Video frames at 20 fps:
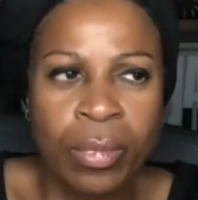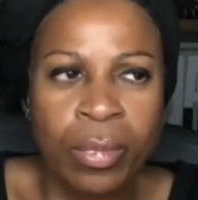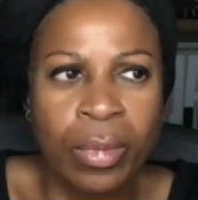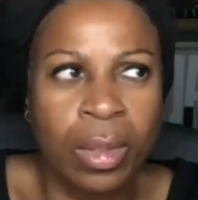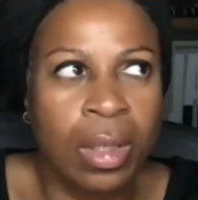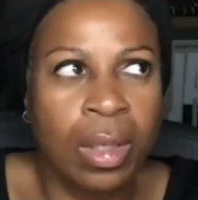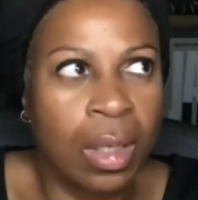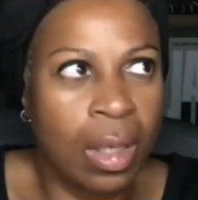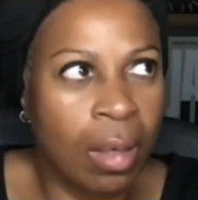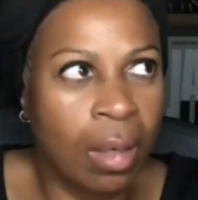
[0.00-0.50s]

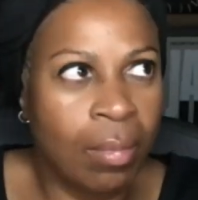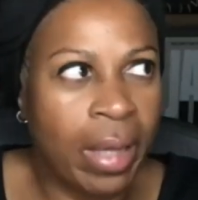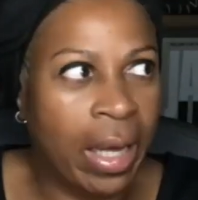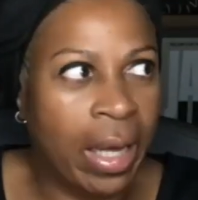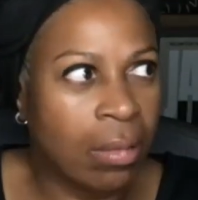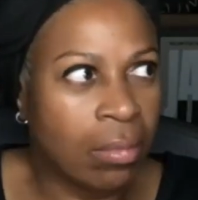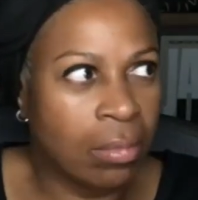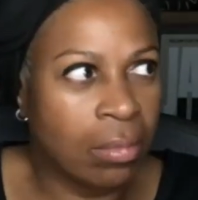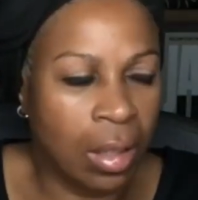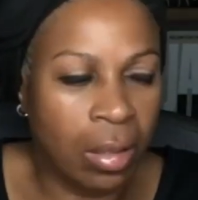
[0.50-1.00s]
And I'm
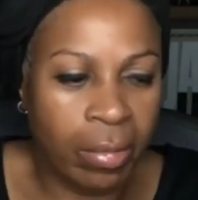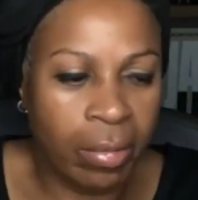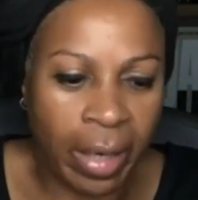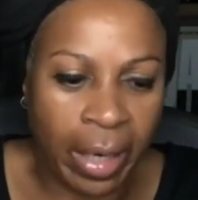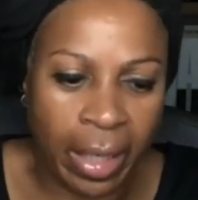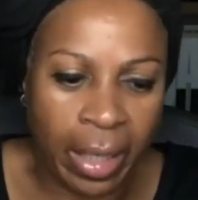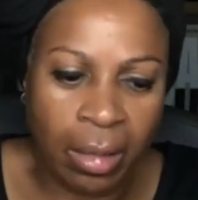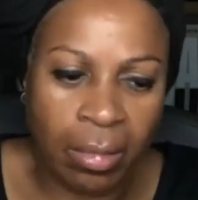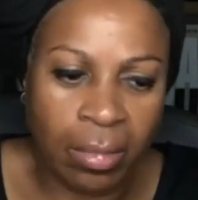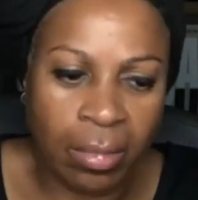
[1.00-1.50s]
like, all
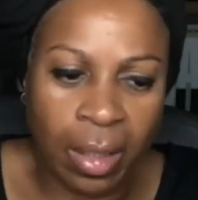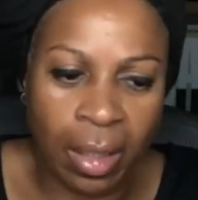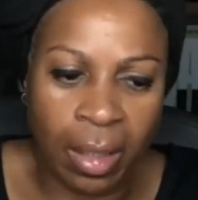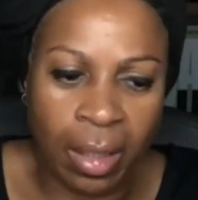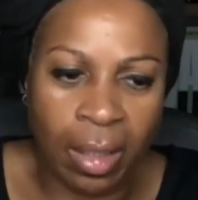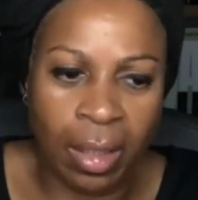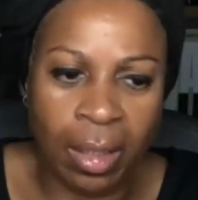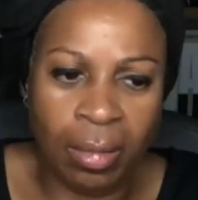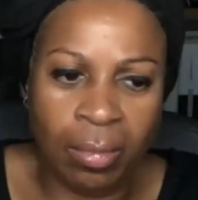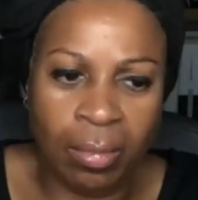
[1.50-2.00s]
right.
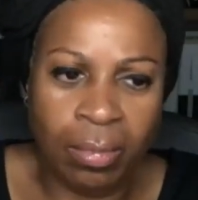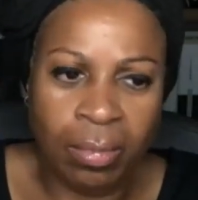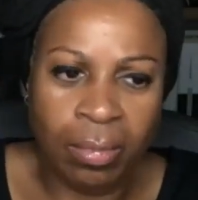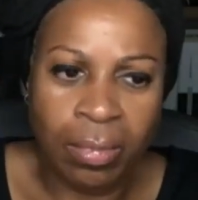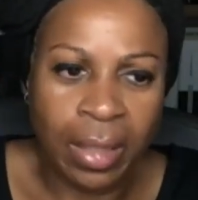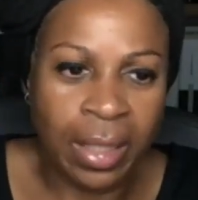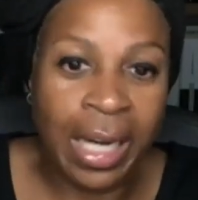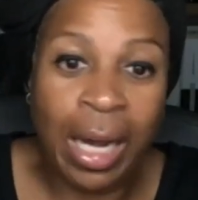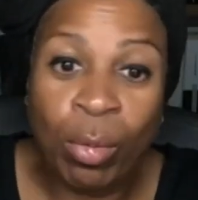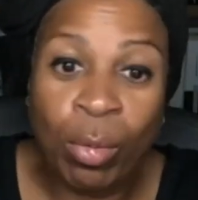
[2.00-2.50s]
And
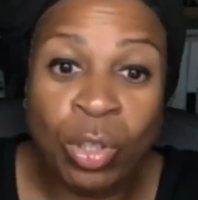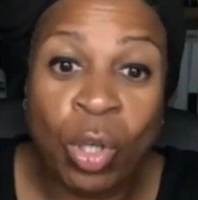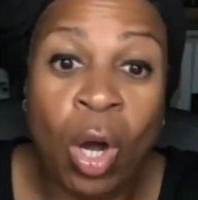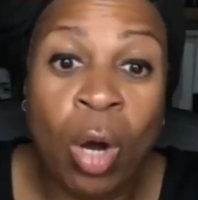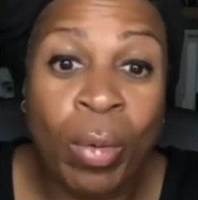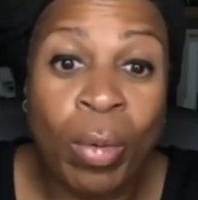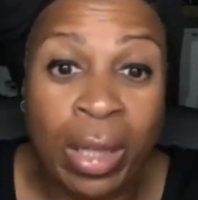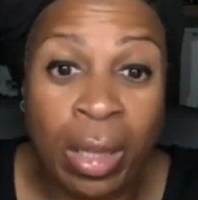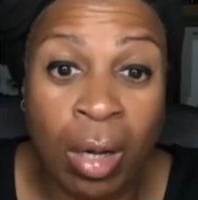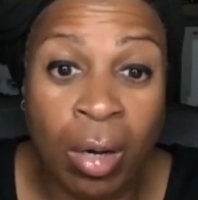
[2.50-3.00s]
that was
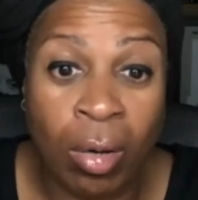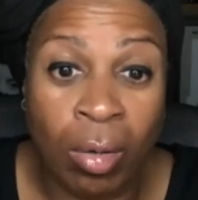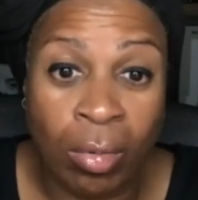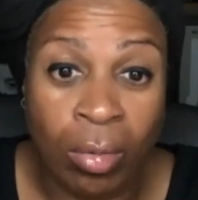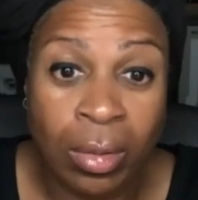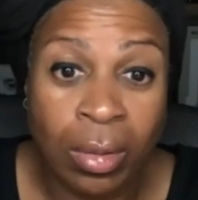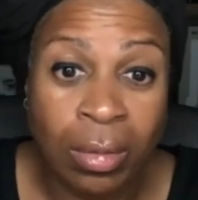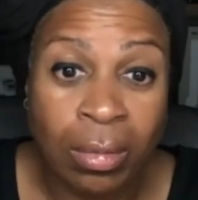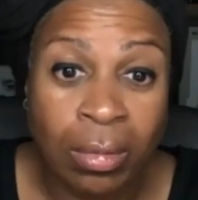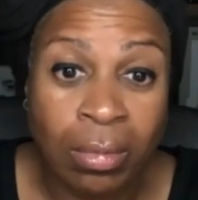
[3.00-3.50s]
all we
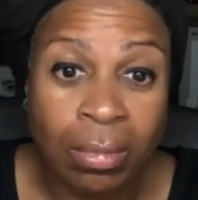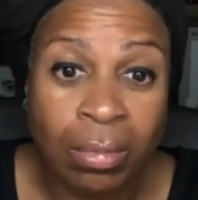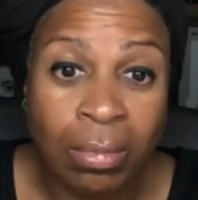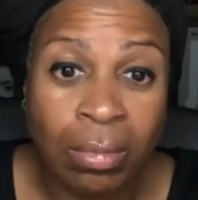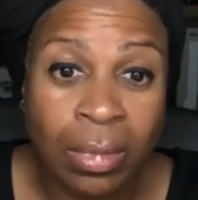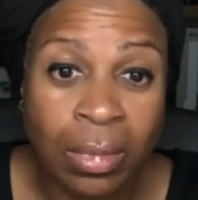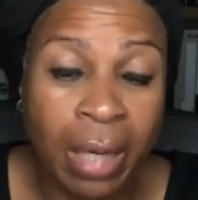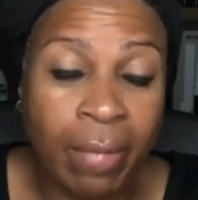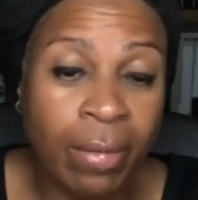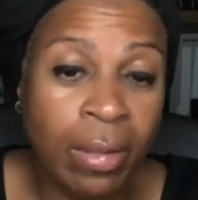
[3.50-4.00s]
learned.
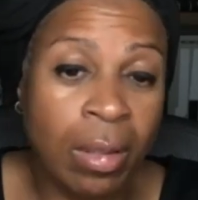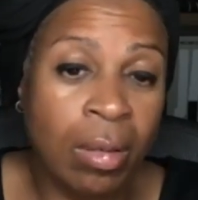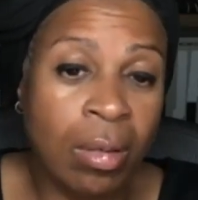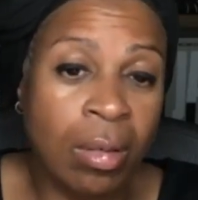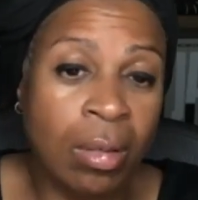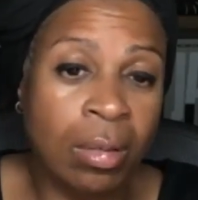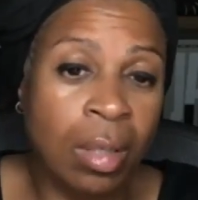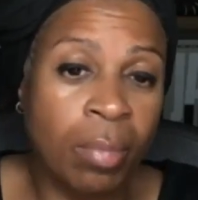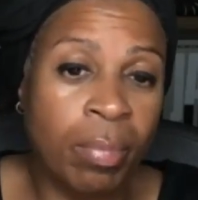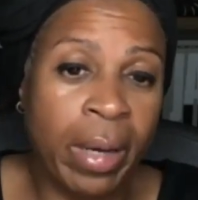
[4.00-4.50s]
Never
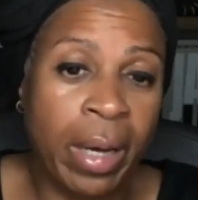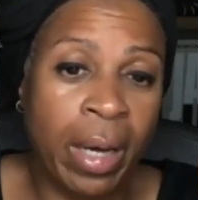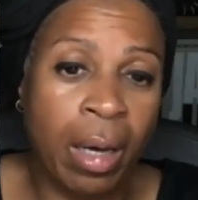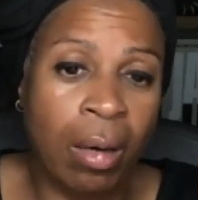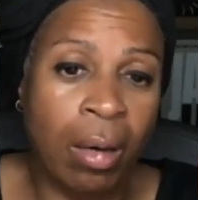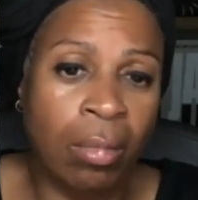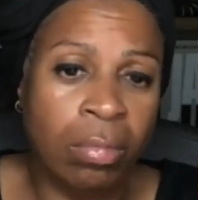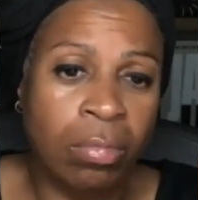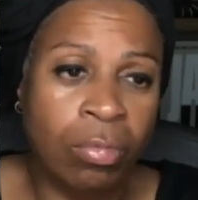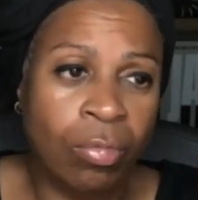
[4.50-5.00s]
learned
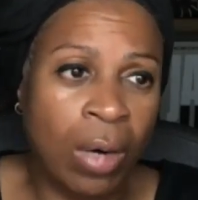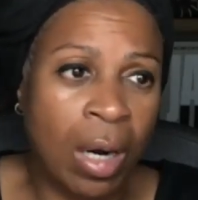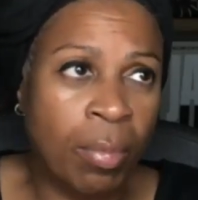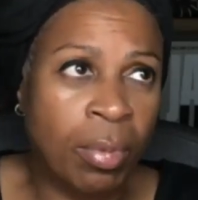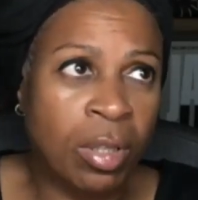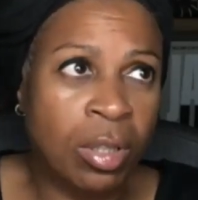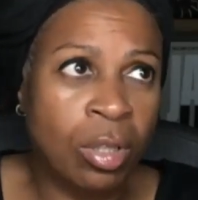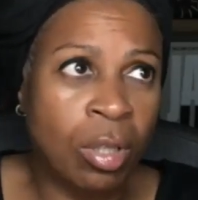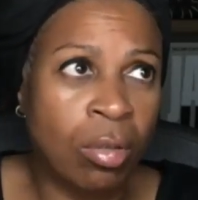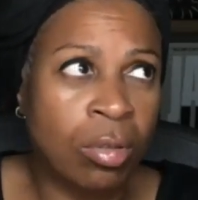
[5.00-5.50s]
about
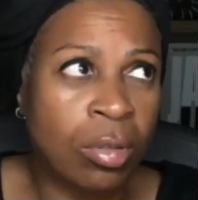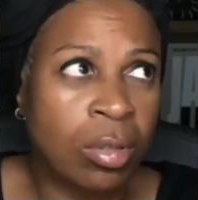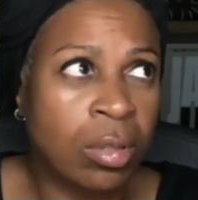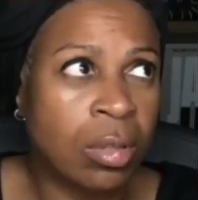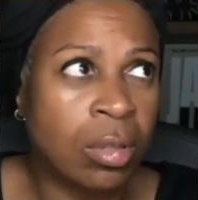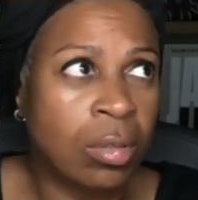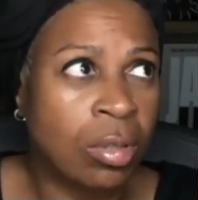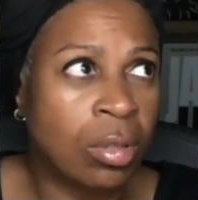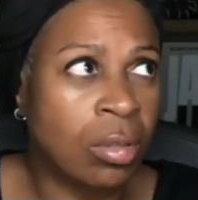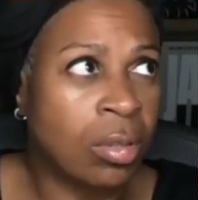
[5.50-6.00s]
Robert Church
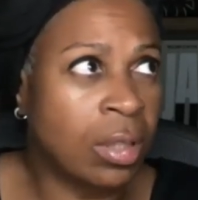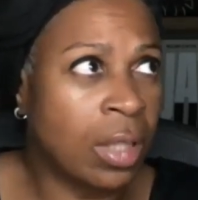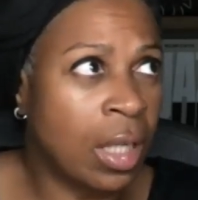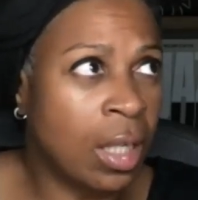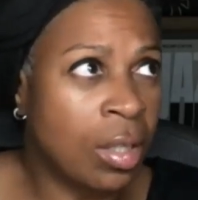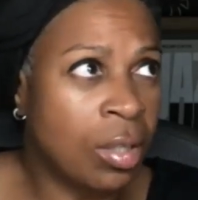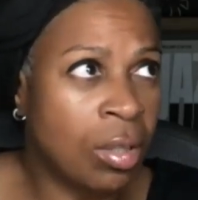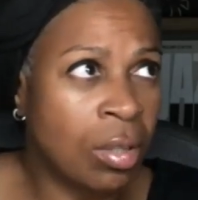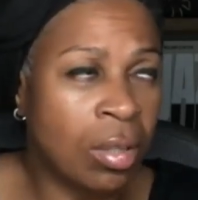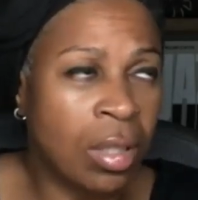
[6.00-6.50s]

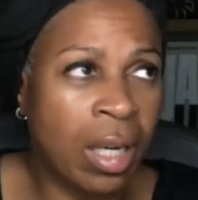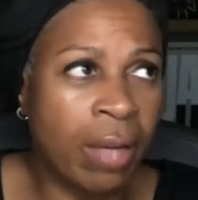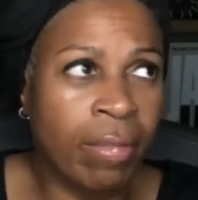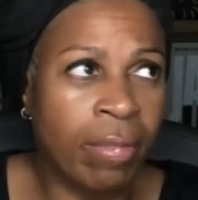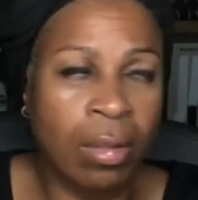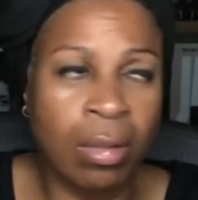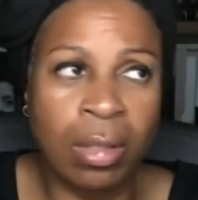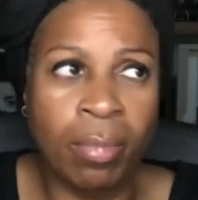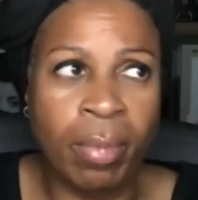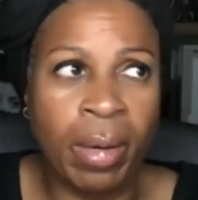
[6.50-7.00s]
Sr., never
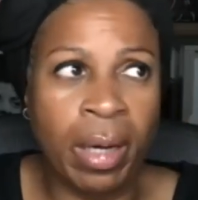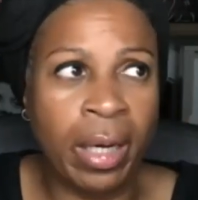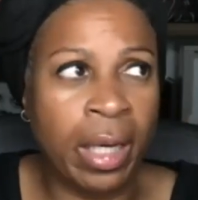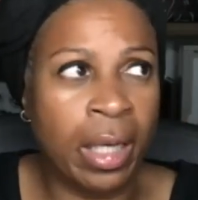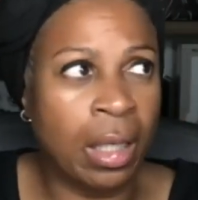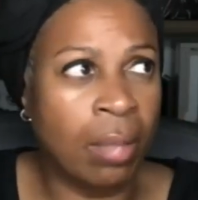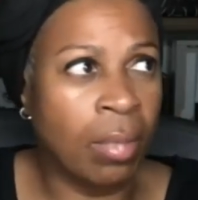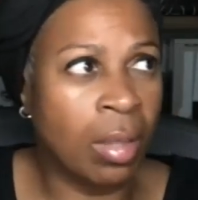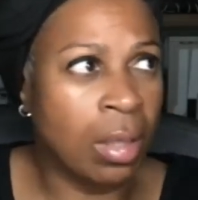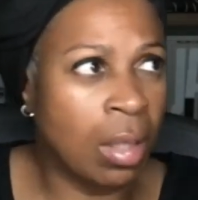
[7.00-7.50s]
learned about
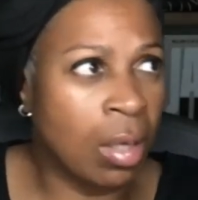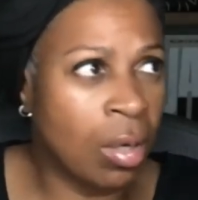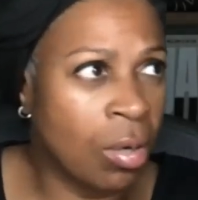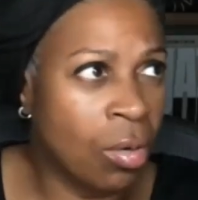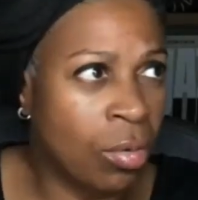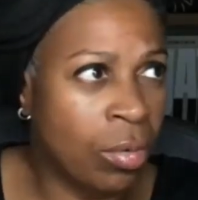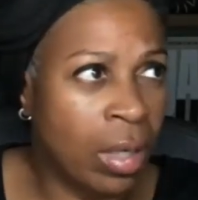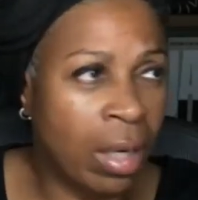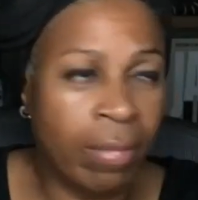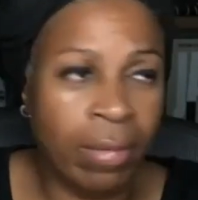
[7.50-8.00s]
Annie
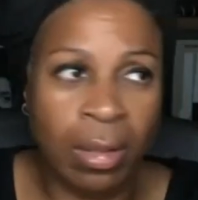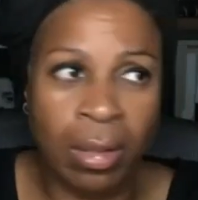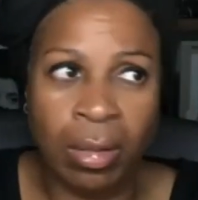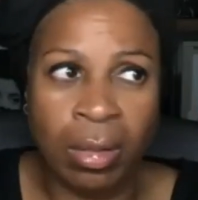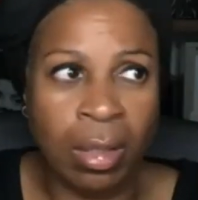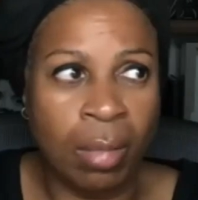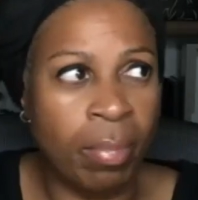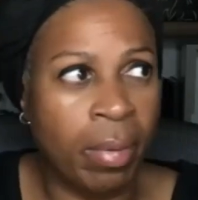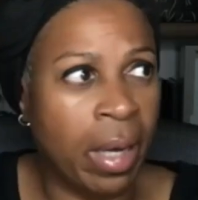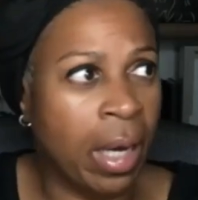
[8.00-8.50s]
Malone, never
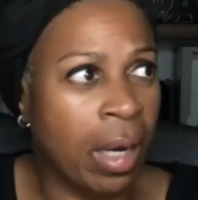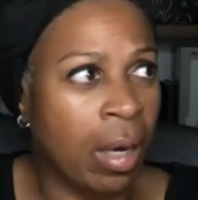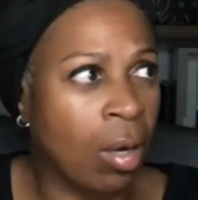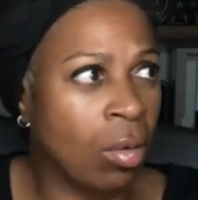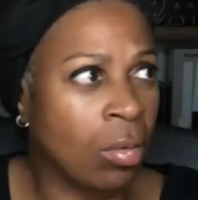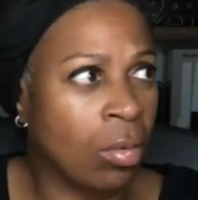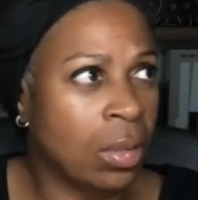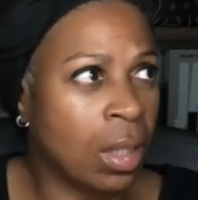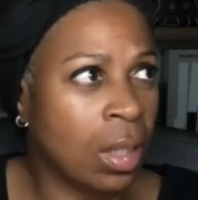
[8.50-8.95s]
learned about